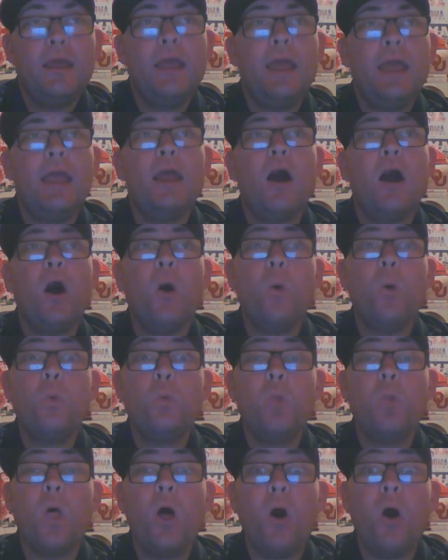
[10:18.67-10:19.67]
a
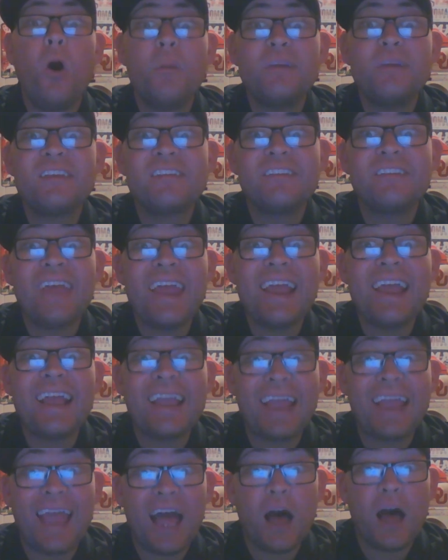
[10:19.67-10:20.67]
Oklahoma State
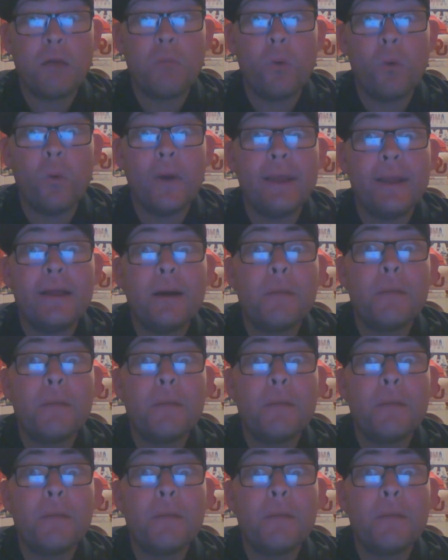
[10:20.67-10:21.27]
Cowboy